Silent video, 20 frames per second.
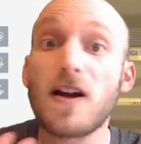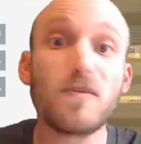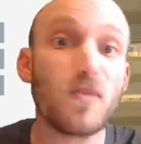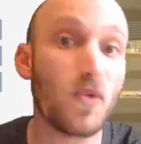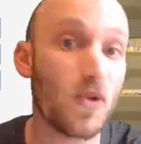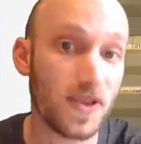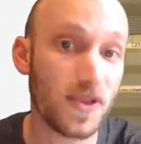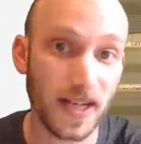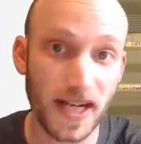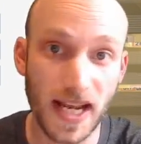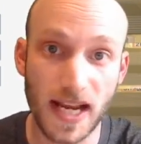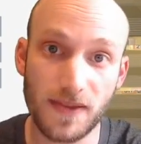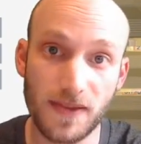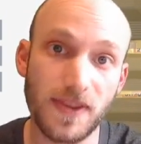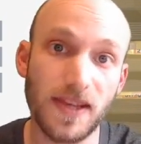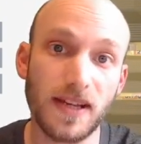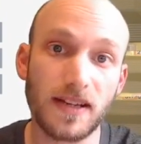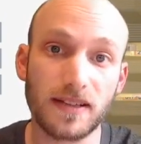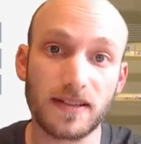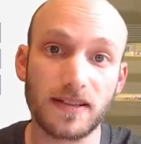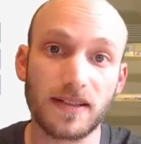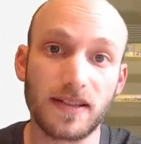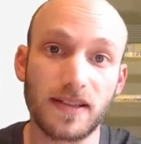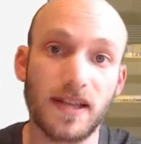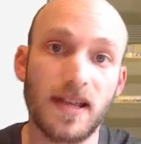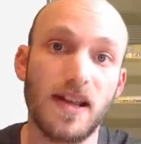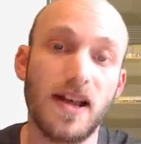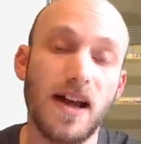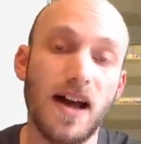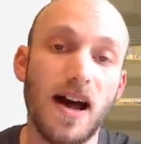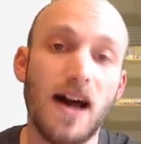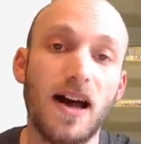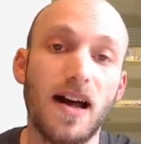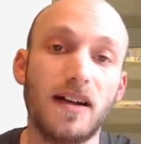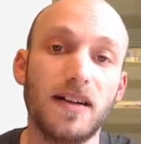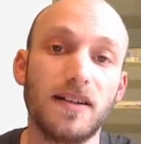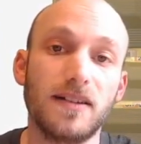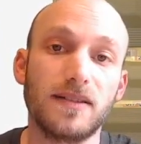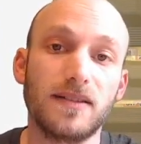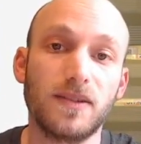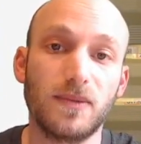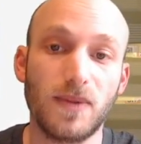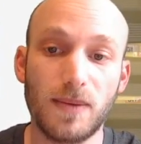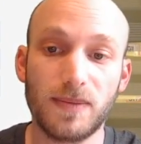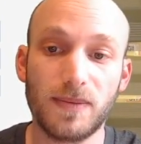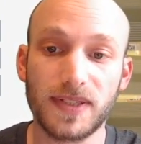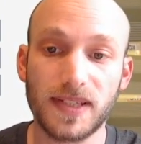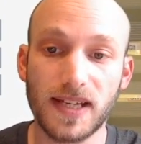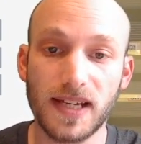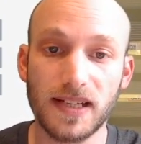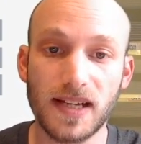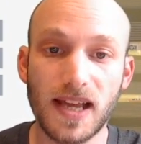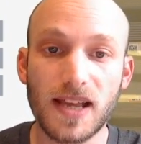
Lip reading: more than 8 things on the website.